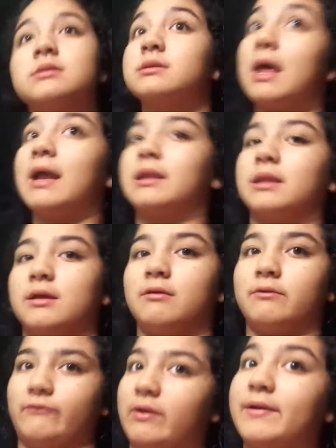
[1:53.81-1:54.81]
slightly,
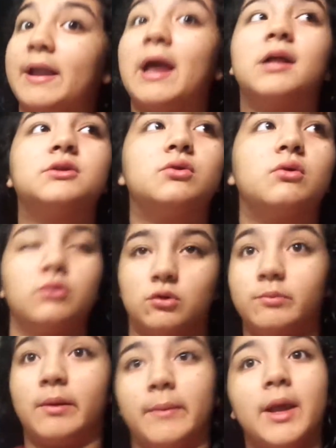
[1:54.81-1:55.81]
very natural,
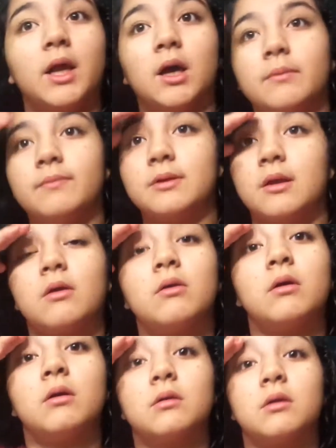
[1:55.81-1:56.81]
do my makeup. So
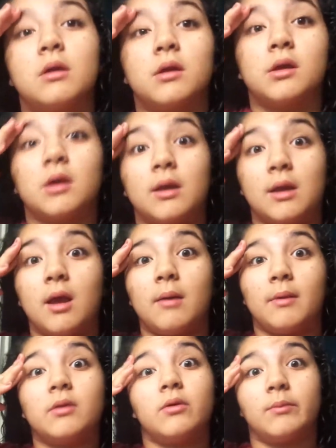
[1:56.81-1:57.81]
yeah,
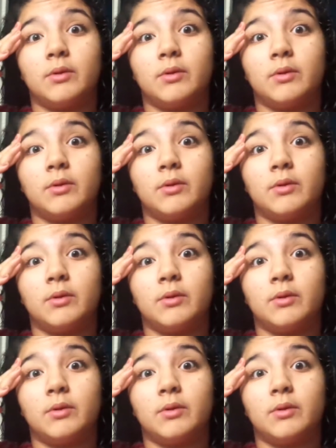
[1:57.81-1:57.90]
that's